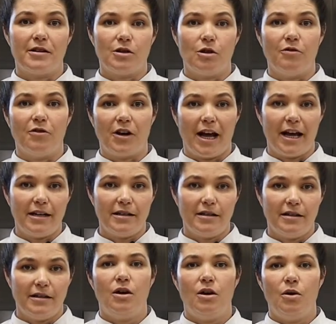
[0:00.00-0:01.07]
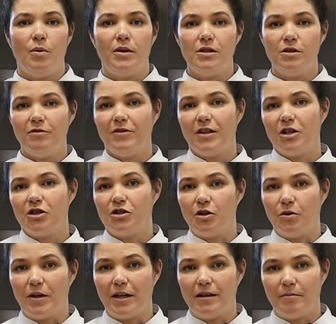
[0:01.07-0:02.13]
as overnight. Once you finish
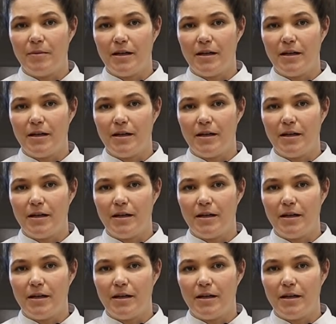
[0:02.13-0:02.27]
soaking the